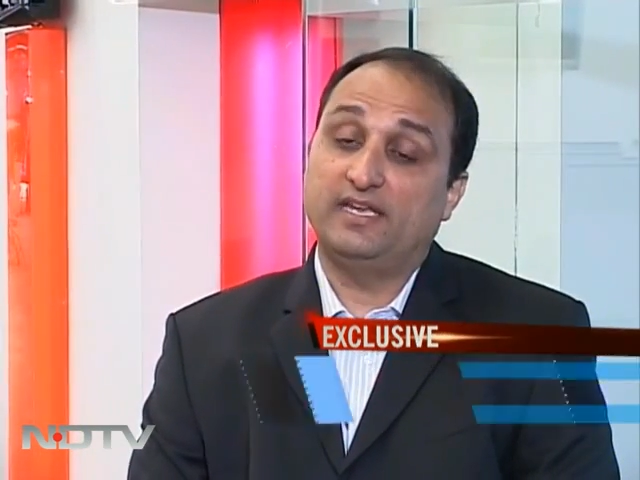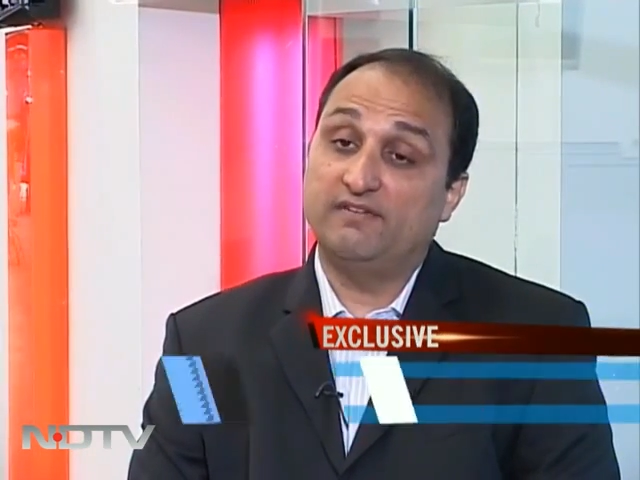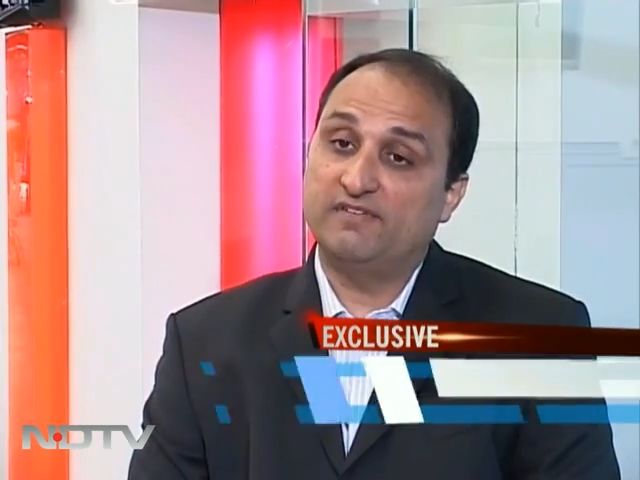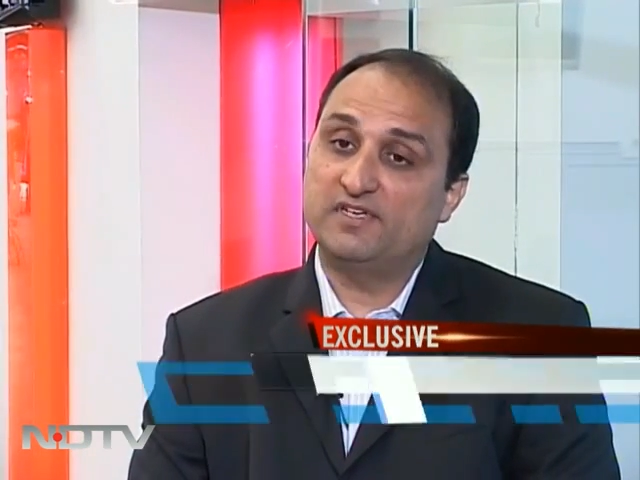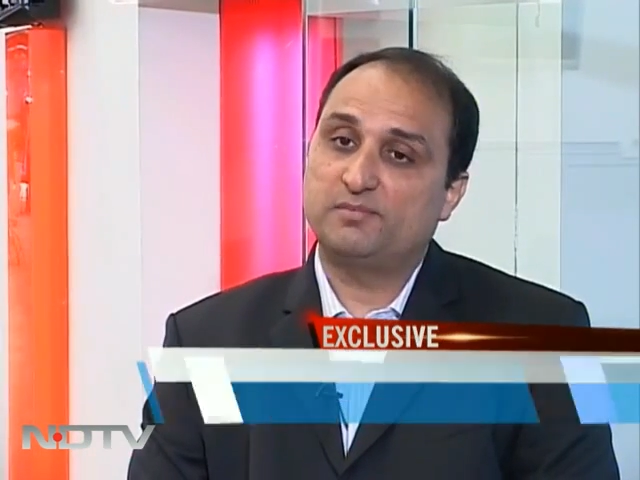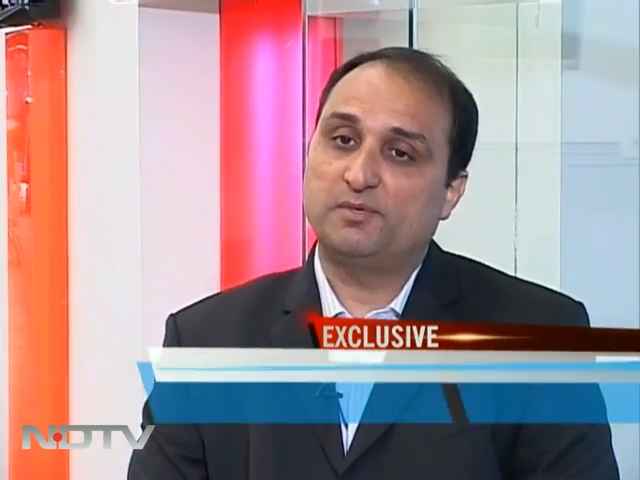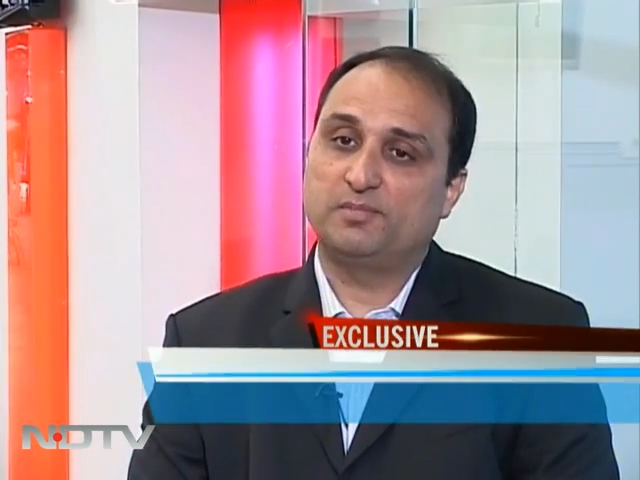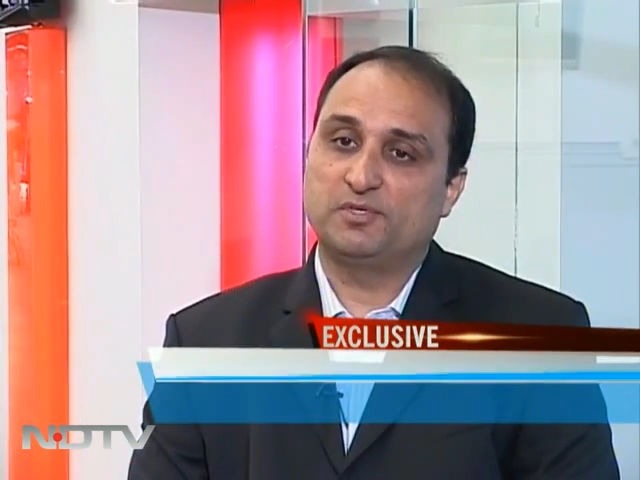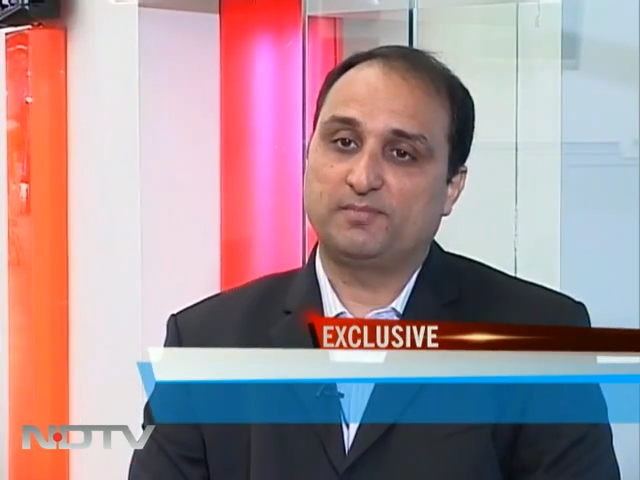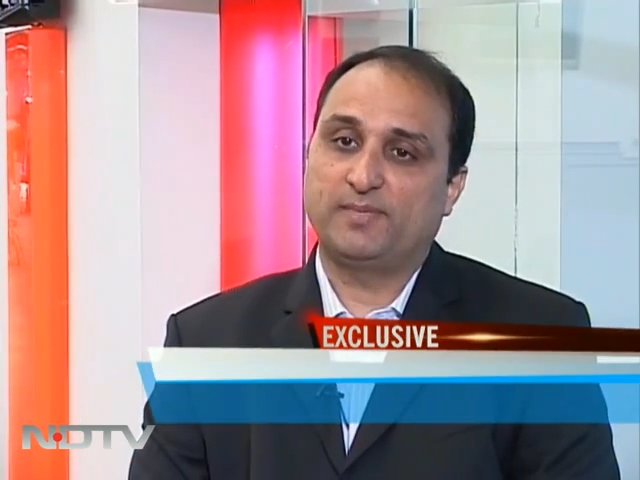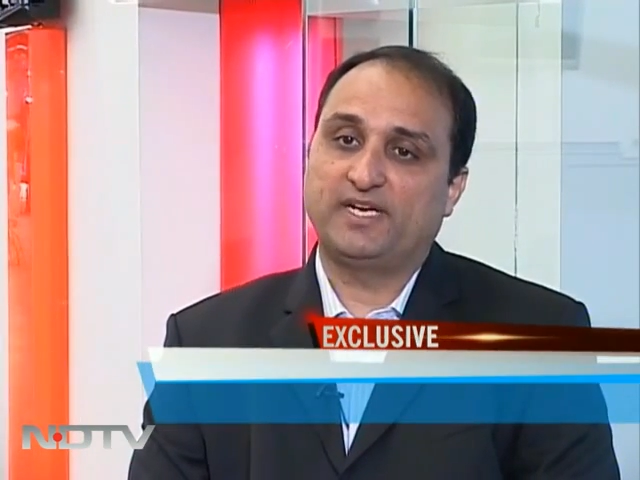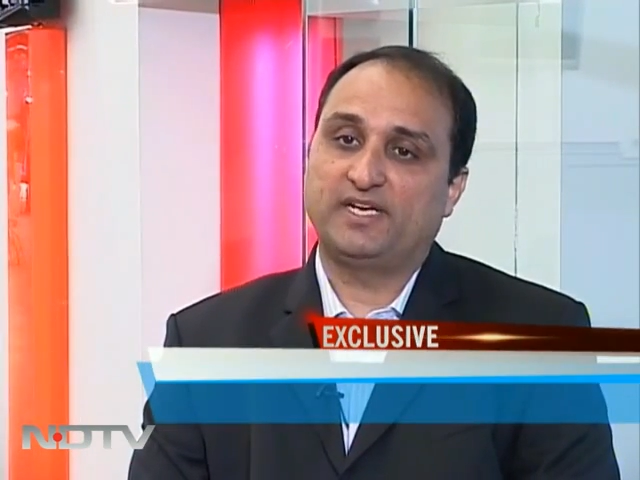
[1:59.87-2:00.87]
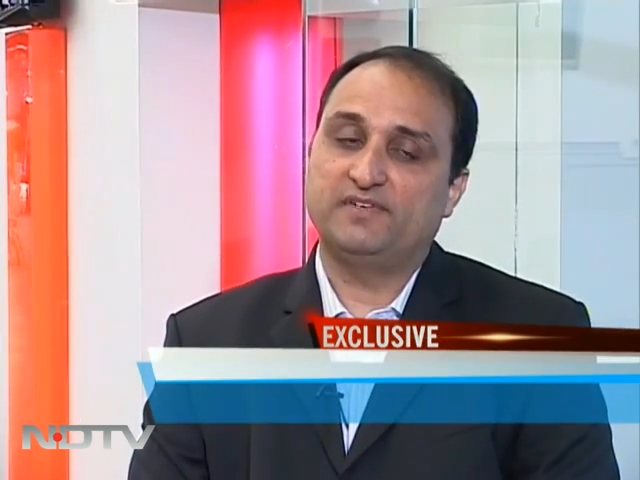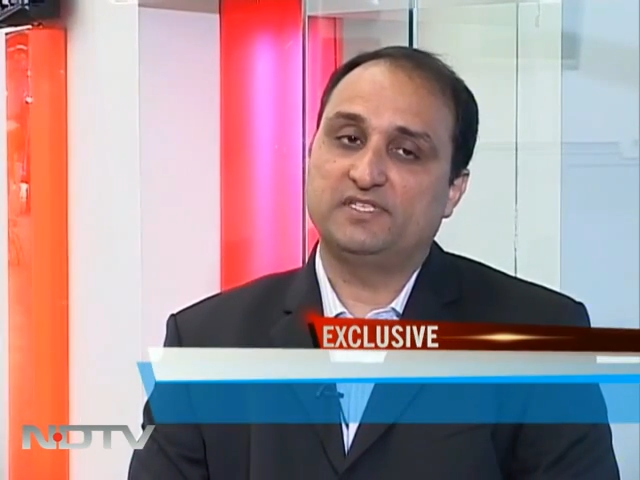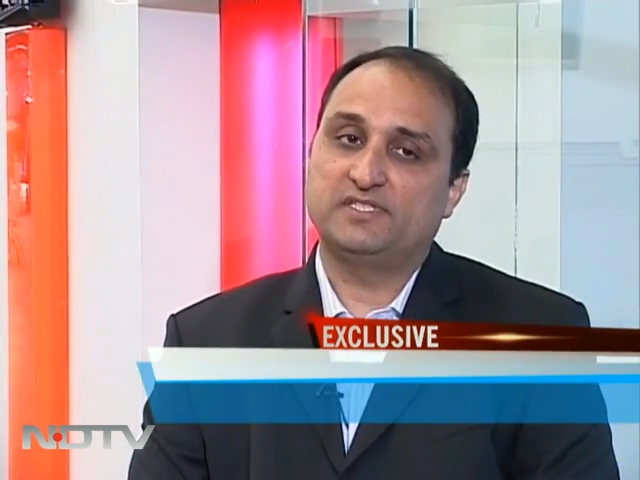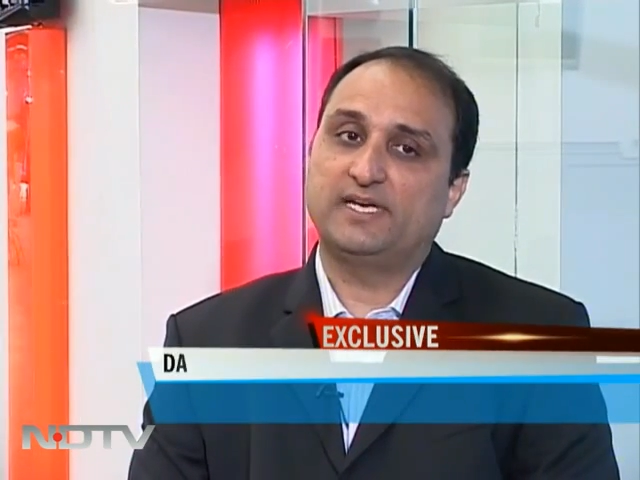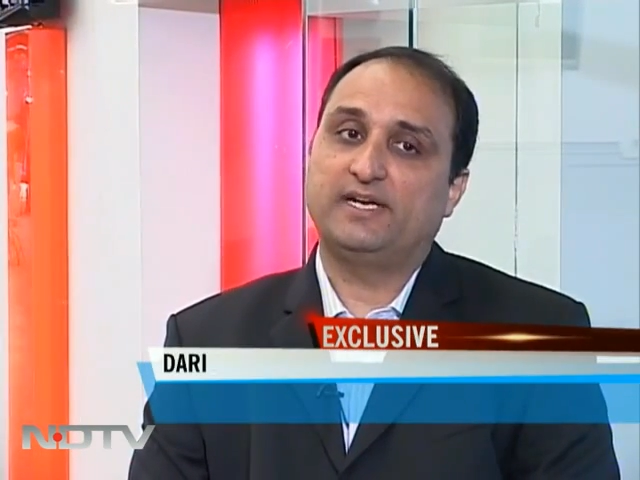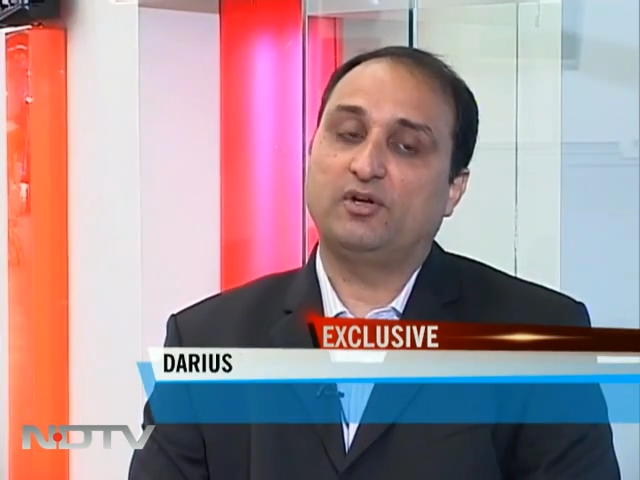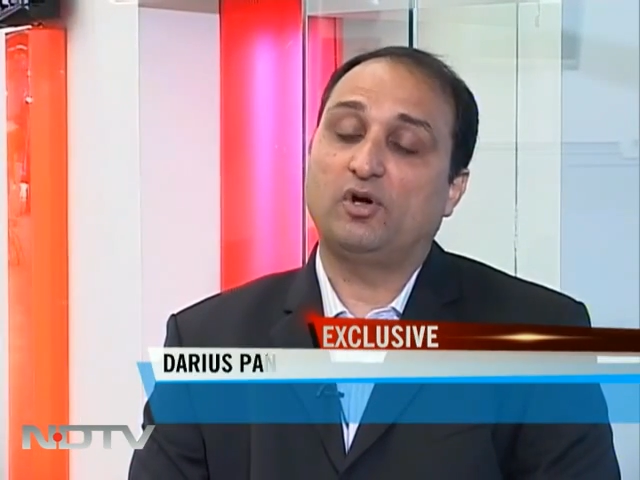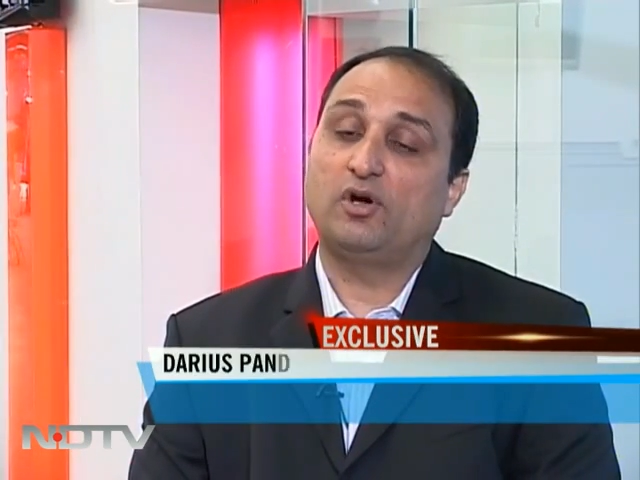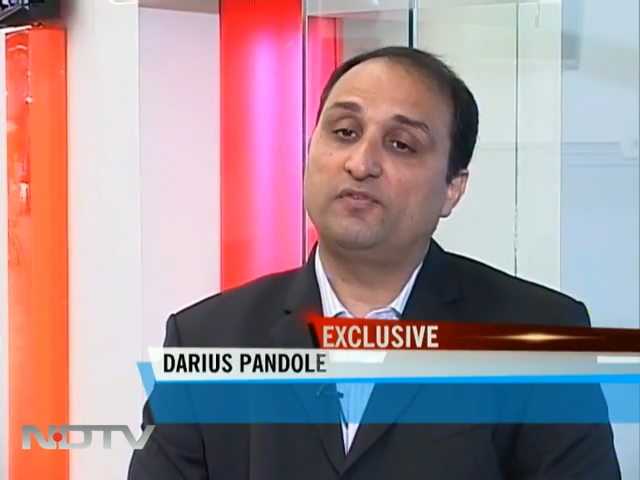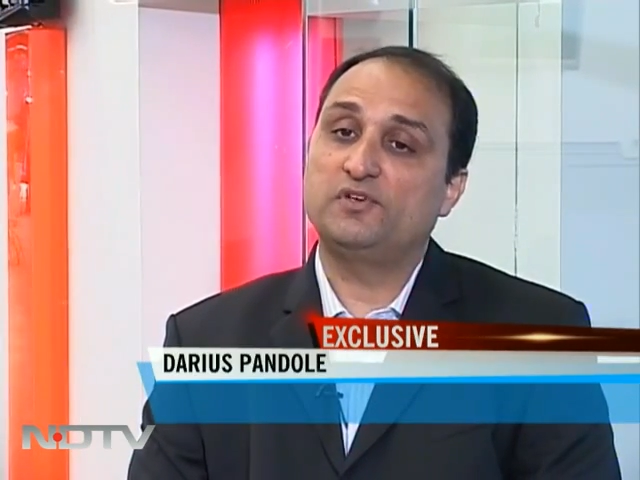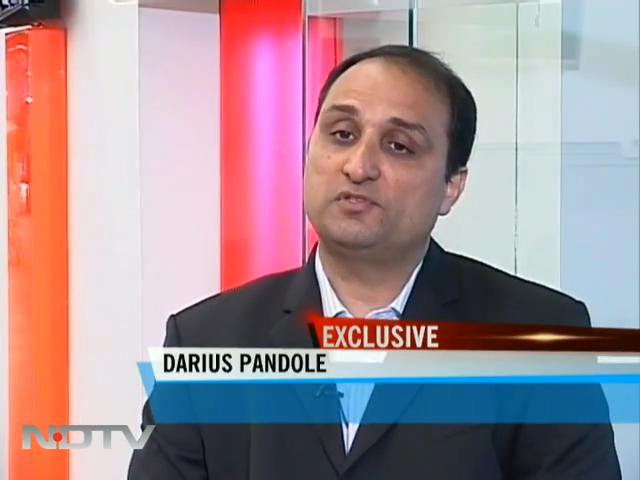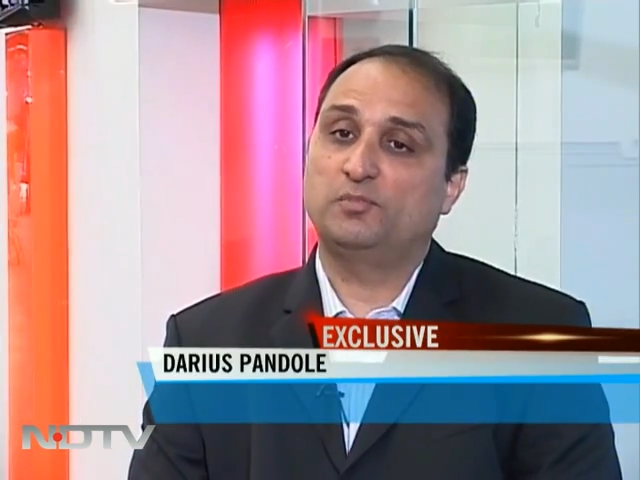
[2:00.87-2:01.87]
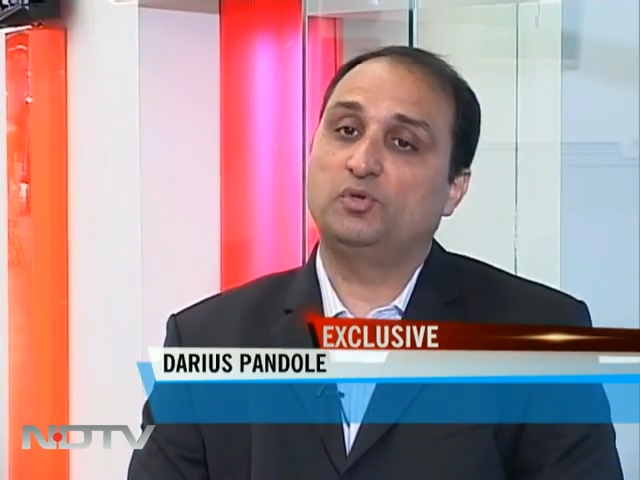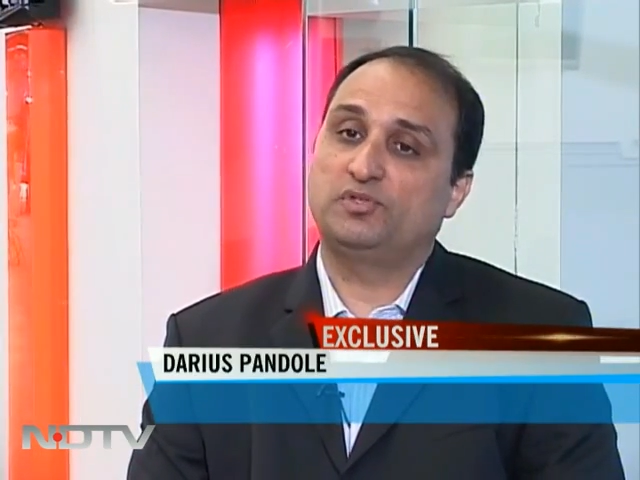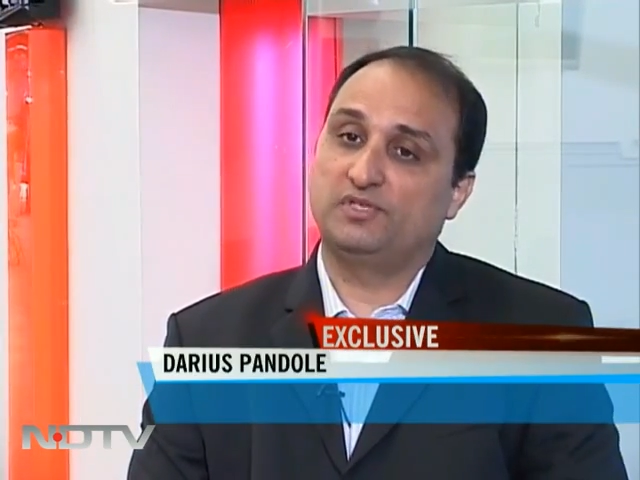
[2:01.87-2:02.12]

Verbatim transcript: investment perspective is that it offers both